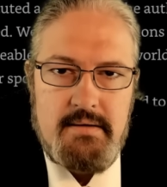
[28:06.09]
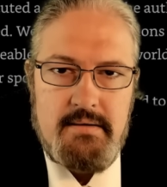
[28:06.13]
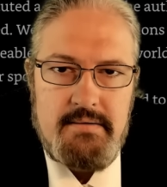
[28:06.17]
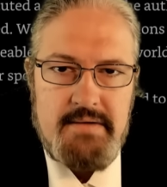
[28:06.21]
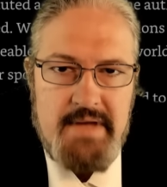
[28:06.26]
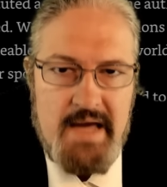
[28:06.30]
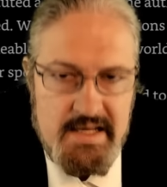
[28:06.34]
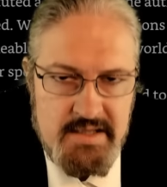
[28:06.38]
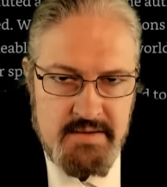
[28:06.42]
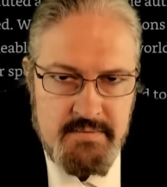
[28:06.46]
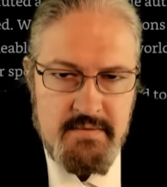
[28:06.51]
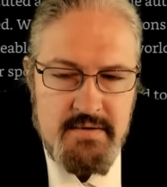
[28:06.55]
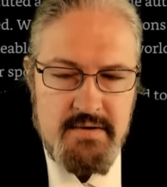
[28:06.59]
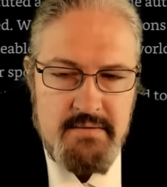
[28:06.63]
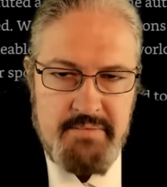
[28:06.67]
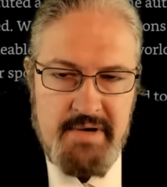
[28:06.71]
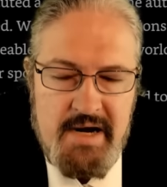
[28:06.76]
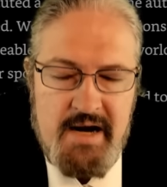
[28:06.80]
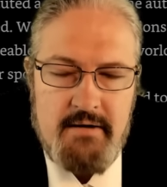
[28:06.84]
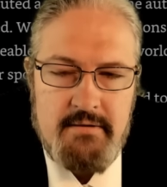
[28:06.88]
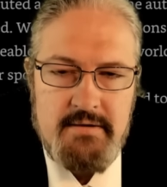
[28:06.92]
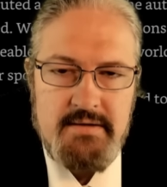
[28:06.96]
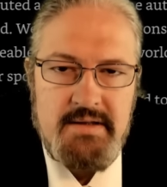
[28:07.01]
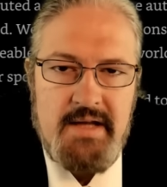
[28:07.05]
That's where the
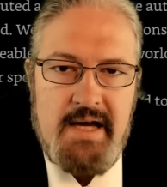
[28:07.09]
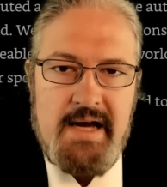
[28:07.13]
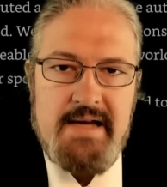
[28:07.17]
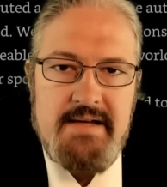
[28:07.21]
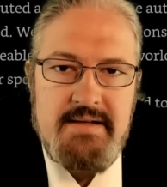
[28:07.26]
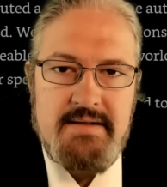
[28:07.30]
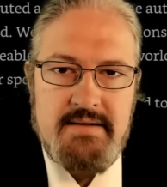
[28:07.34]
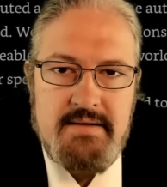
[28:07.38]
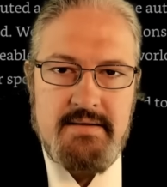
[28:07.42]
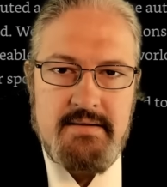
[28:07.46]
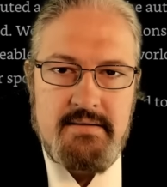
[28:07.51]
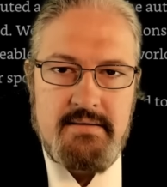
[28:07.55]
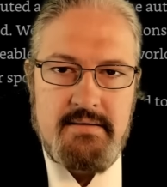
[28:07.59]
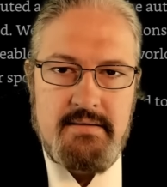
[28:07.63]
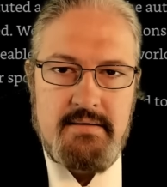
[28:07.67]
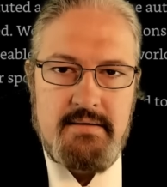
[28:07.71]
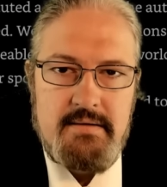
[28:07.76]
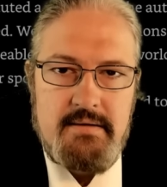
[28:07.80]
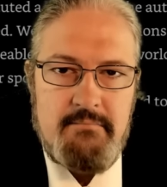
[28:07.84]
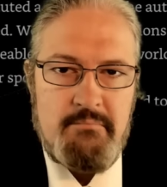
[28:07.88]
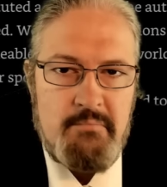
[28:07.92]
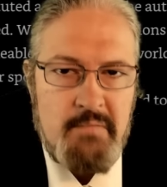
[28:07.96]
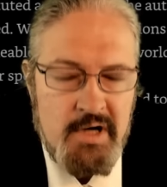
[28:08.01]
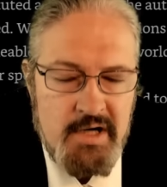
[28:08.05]
power lies.
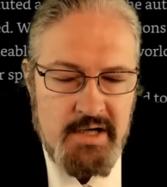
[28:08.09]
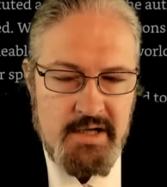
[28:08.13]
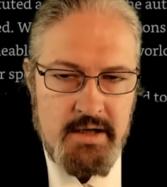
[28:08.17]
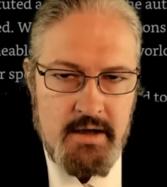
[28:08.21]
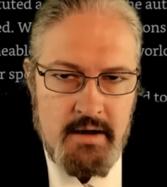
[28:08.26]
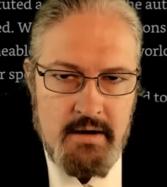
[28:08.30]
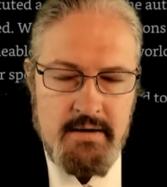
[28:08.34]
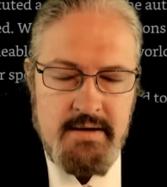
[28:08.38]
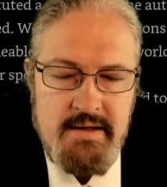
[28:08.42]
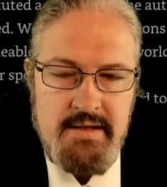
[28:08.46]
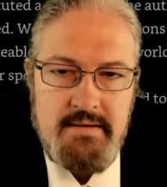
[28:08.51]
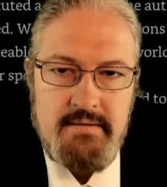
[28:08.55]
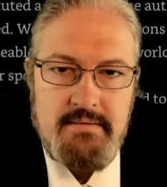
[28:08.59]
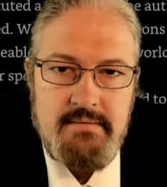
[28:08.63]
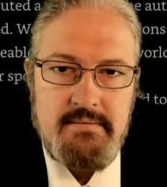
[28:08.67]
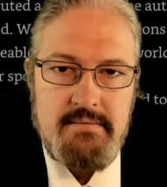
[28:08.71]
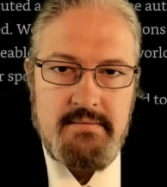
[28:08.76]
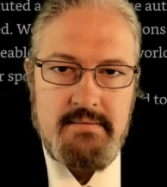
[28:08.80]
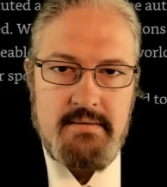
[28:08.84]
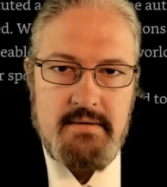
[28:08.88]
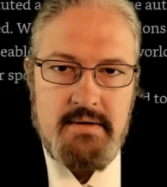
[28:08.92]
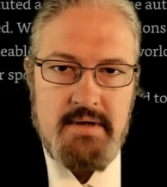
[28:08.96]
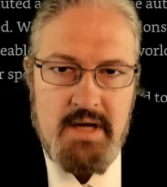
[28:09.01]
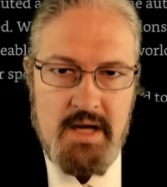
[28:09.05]
Mark Carney
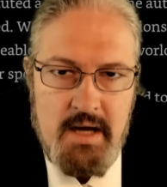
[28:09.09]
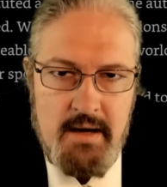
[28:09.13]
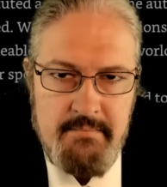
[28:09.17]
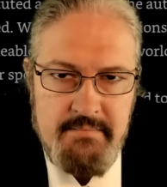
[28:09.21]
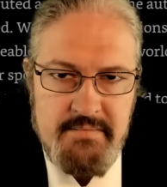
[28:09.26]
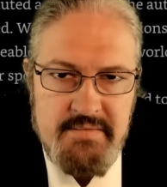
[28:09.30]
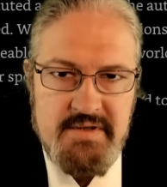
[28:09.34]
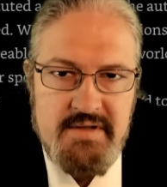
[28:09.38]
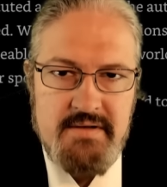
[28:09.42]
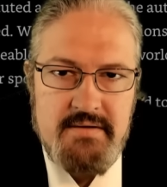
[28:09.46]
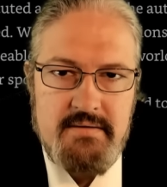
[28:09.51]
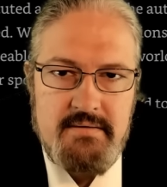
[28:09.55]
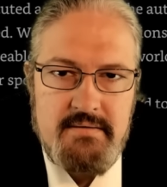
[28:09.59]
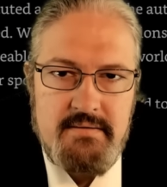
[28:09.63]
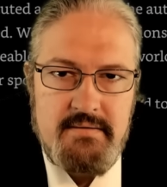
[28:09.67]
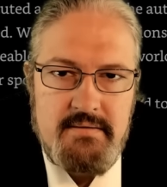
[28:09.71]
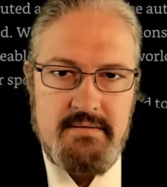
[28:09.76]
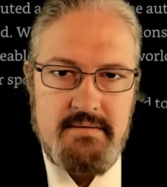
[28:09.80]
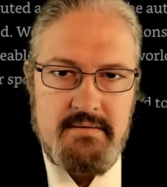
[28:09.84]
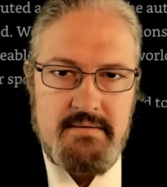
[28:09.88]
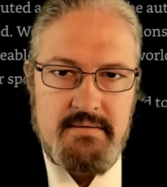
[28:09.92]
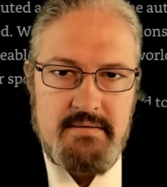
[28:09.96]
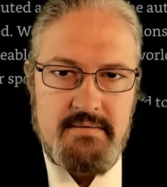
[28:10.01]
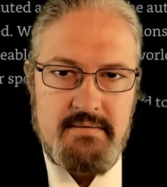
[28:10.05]
comes
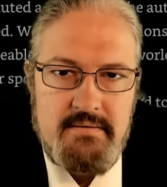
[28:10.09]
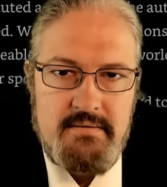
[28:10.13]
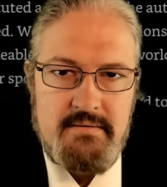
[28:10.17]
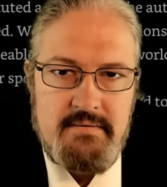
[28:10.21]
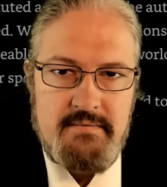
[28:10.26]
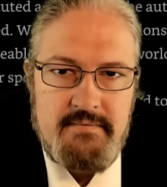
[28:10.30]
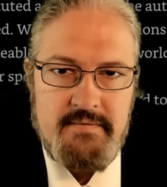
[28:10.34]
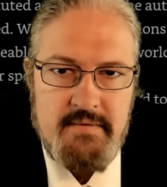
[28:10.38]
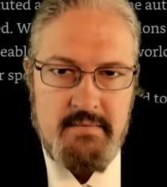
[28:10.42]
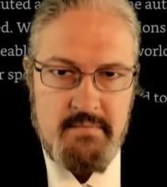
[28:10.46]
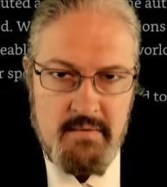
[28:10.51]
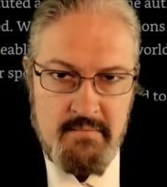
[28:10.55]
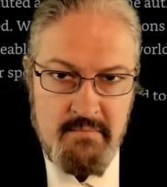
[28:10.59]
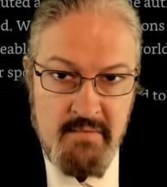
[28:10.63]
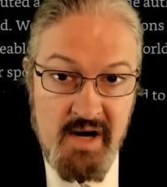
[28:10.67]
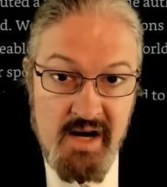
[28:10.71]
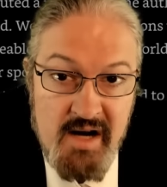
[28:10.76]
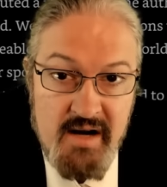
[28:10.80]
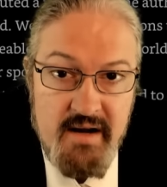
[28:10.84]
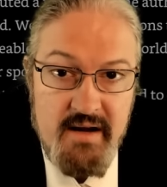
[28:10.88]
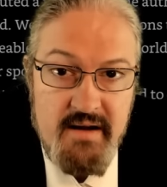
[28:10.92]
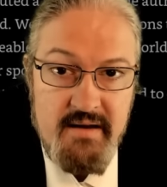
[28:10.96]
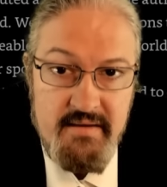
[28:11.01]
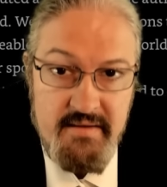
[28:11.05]
from
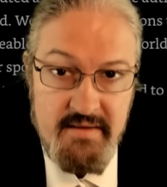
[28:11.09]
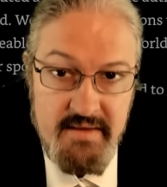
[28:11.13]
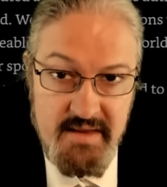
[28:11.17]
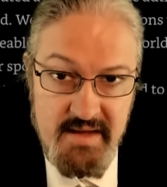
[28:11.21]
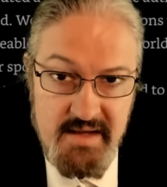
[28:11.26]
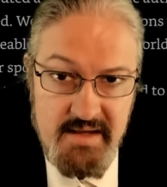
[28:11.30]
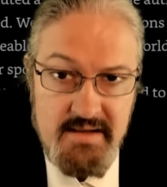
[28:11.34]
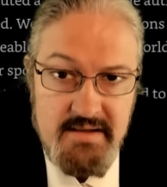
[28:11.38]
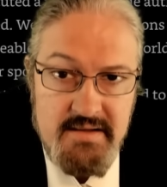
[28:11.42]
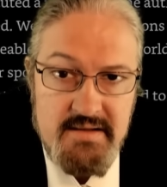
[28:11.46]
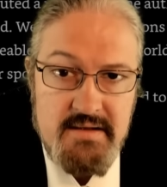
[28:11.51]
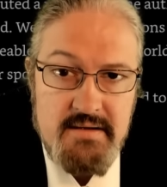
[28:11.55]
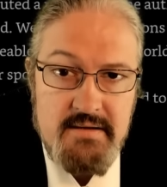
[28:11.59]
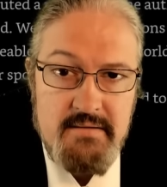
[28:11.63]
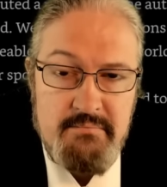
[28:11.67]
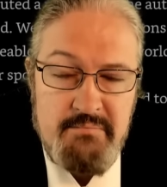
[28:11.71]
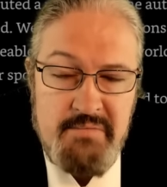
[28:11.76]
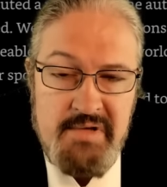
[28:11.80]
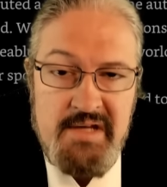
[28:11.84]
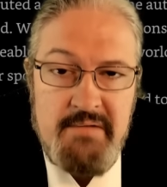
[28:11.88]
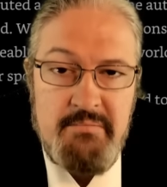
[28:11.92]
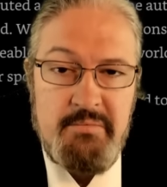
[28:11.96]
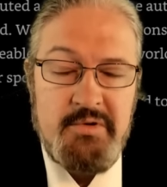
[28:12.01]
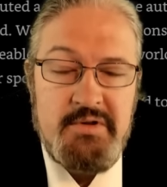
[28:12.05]
among these
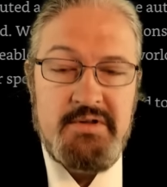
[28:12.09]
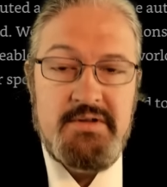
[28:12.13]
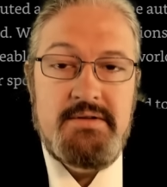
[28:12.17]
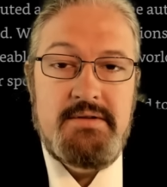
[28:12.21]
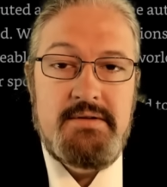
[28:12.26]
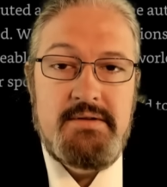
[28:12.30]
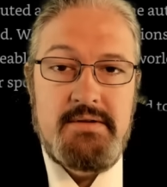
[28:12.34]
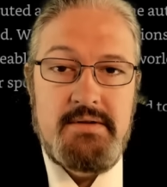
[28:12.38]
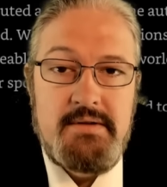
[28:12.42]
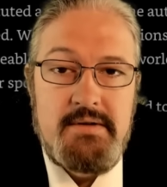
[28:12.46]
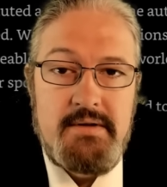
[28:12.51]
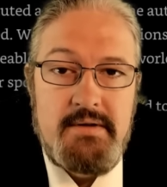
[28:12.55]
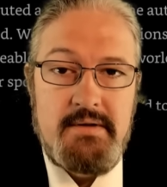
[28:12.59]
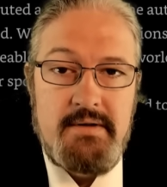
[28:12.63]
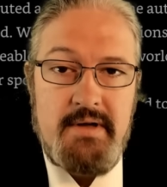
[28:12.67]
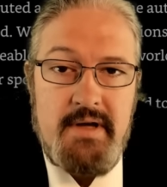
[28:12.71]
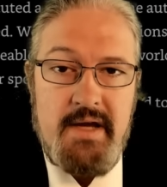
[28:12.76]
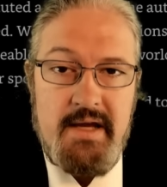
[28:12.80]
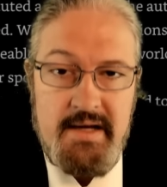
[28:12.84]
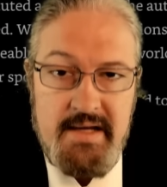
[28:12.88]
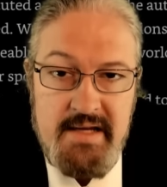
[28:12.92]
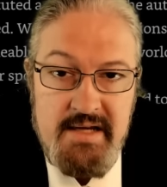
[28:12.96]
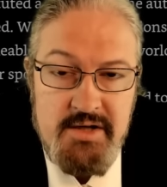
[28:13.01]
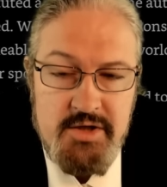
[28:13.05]
people,
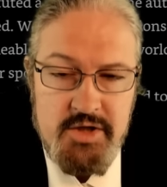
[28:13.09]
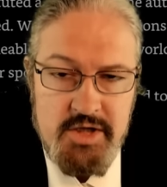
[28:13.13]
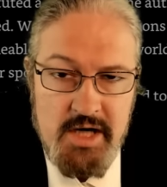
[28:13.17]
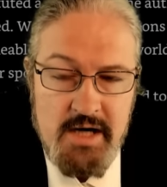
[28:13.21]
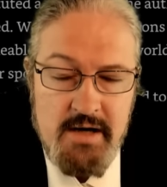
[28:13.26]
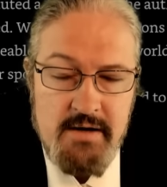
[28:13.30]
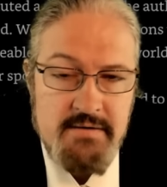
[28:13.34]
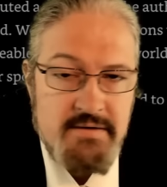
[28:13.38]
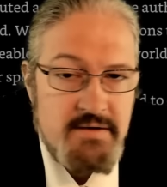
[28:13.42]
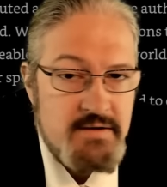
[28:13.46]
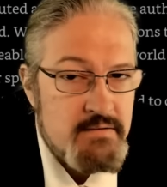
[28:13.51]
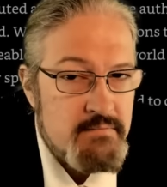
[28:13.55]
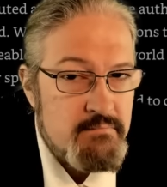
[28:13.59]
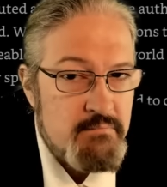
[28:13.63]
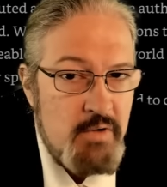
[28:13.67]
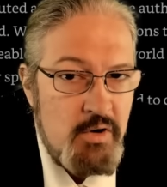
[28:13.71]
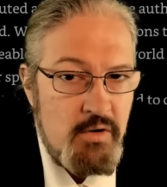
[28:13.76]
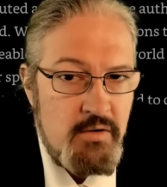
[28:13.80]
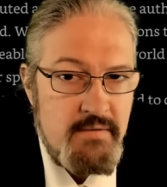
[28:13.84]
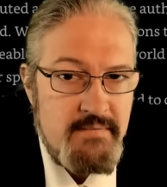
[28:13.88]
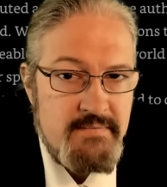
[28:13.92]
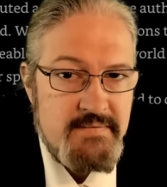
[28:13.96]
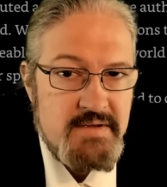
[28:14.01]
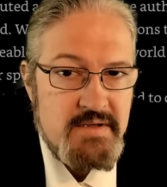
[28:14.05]
and he shares their
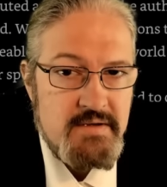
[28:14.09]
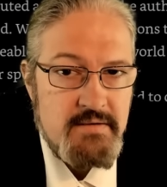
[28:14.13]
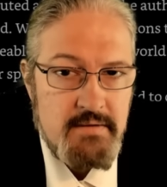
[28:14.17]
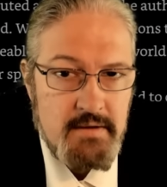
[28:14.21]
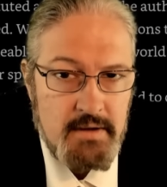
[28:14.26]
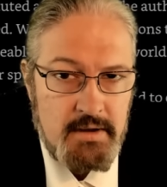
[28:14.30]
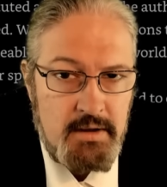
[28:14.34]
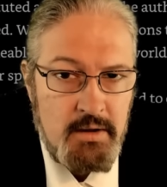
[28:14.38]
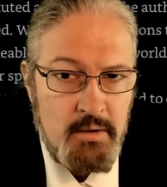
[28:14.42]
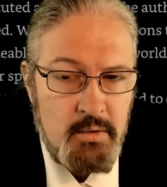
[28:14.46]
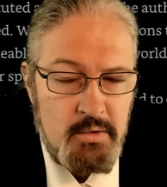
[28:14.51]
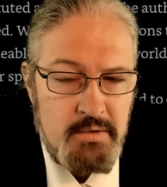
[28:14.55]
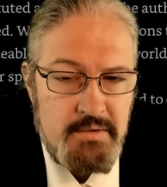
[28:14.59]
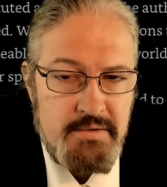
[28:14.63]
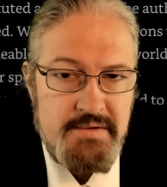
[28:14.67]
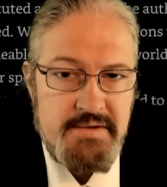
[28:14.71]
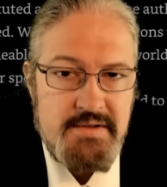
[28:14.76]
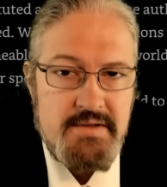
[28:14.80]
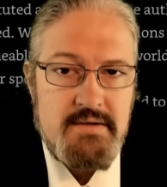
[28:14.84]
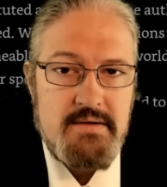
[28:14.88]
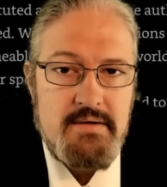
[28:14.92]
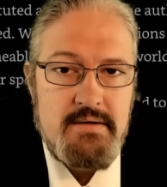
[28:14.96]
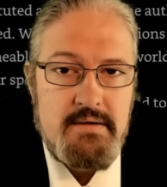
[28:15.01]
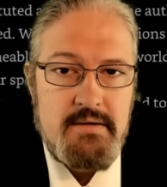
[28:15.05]
motives, their
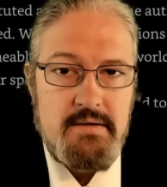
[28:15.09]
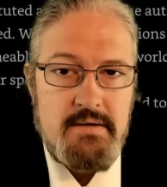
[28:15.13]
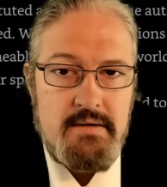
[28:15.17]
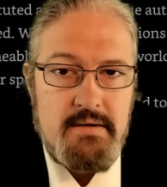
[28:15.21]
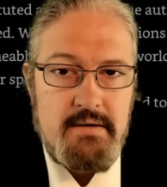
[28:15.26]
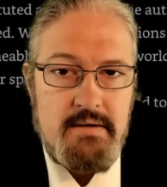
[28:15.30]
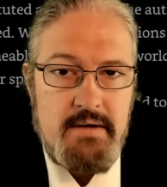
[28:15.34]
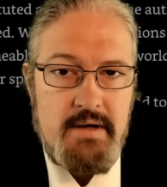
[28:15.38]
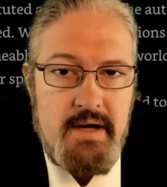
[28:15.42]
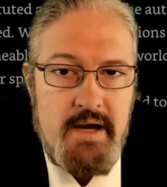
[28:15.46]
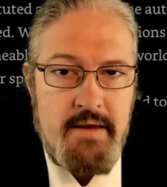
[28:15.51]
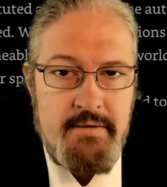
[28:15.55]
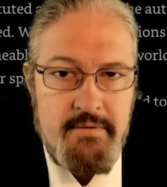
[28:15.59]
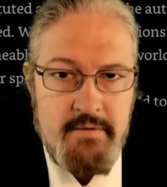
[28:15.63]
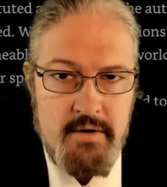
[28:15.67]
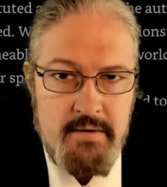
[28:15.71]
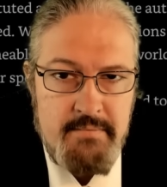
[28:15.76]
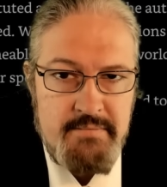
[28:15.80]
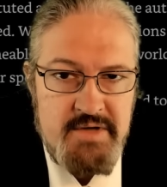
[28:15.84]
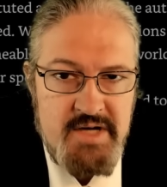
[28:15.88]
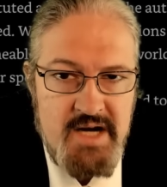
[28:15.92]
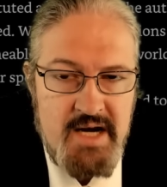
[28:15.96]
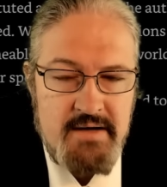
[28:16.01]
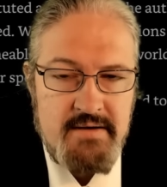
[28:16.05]
goals, and their
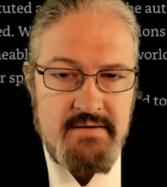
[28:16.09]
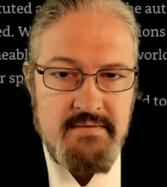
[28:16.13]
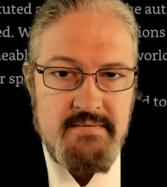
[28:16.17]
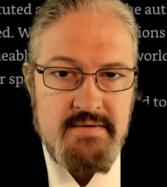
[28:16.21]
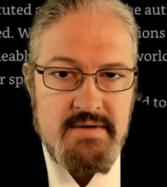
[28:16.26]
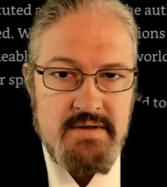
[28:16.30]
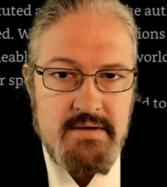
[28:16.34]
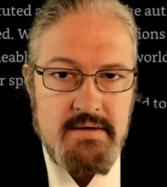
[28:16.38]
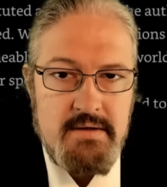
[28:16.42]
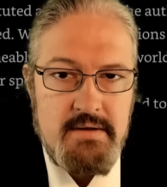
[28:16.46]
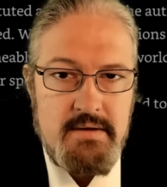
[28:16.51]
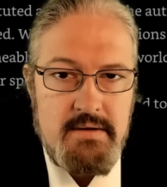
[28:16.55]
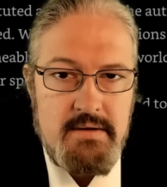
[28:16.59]
objectives.